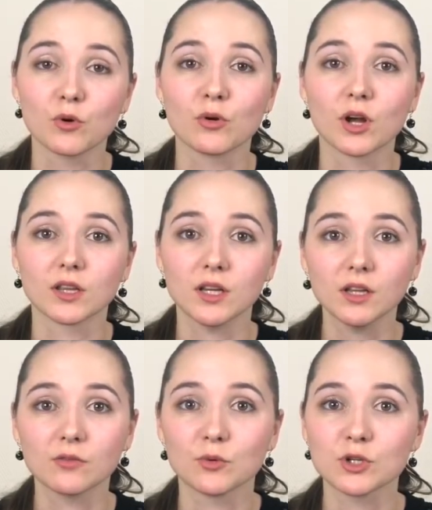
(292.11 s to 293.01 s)
in the
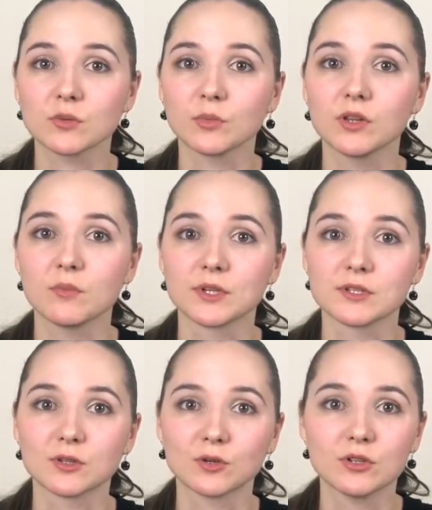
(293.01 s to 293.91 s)
Canal era you could
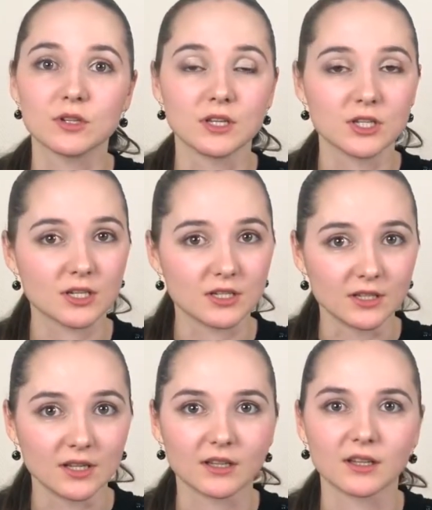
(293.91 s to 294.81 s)
only build 1
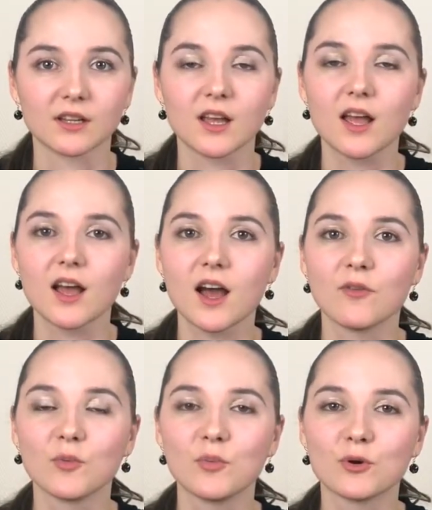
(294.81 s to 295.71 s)
canal per
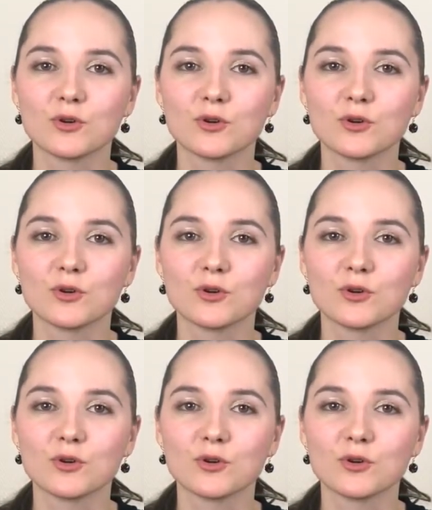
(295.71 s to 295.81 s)
turn.